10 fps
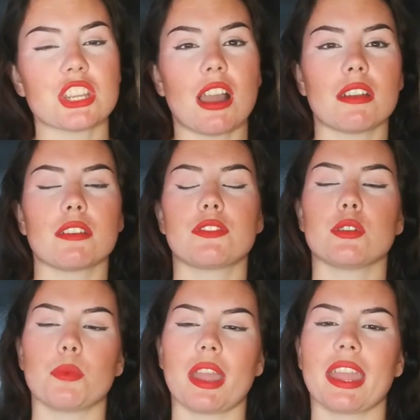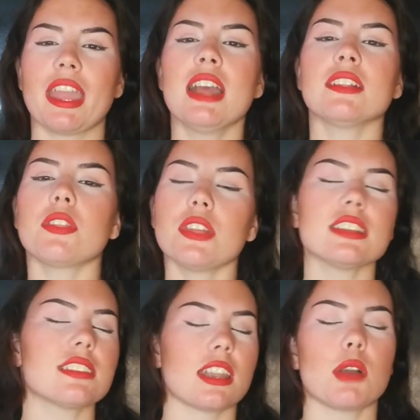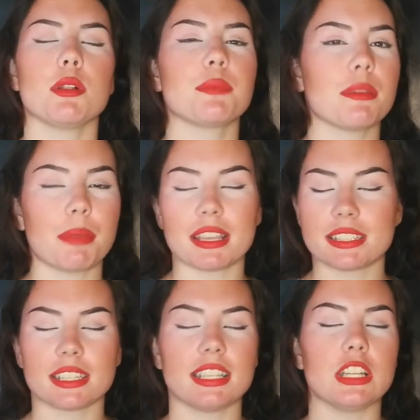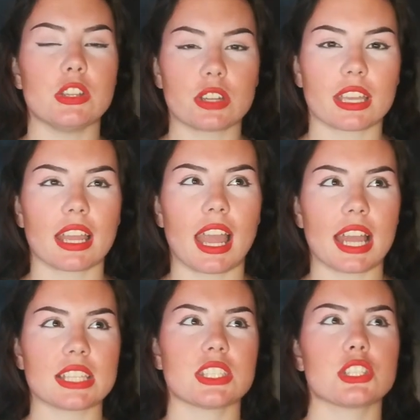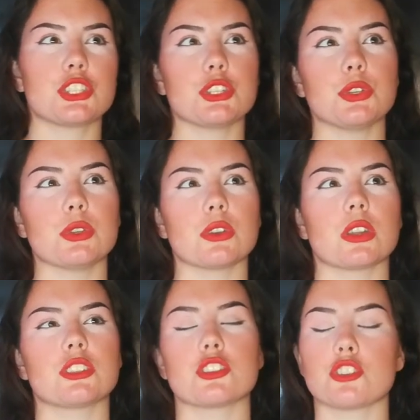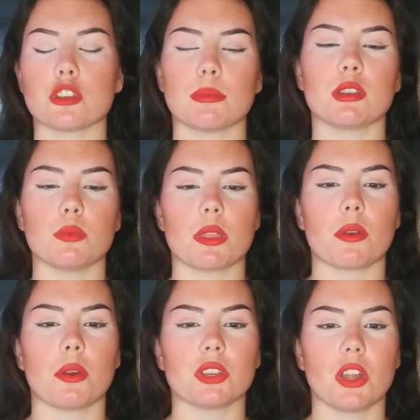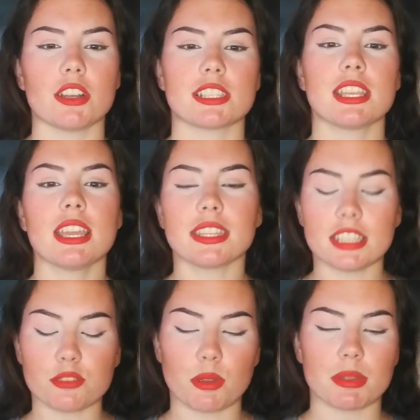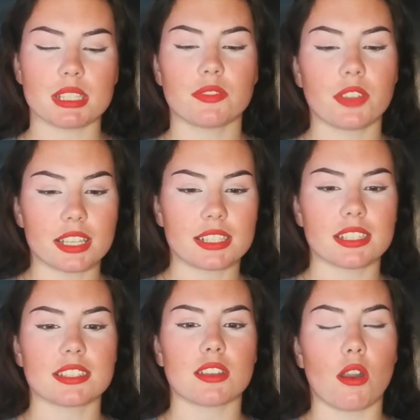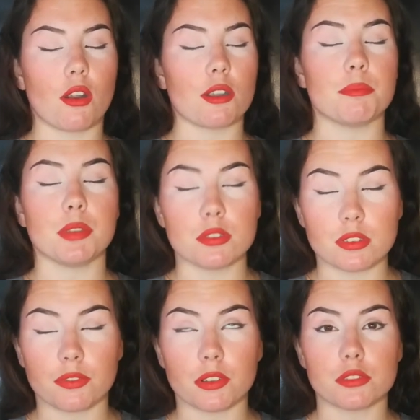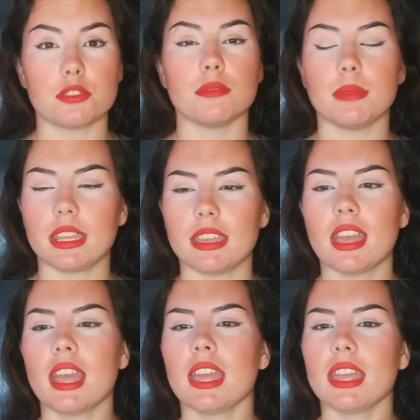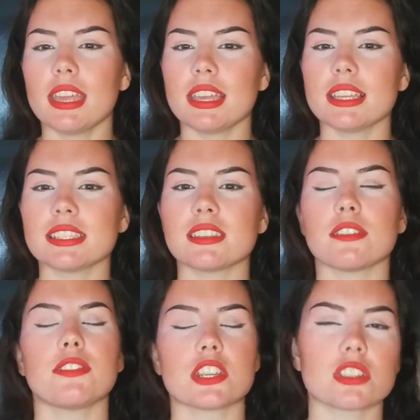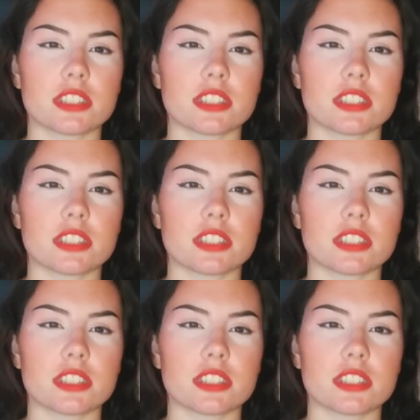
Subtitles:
out of the way, the things that I will be basically looking at to determine whether or not these women's faces are beautiful to me is facial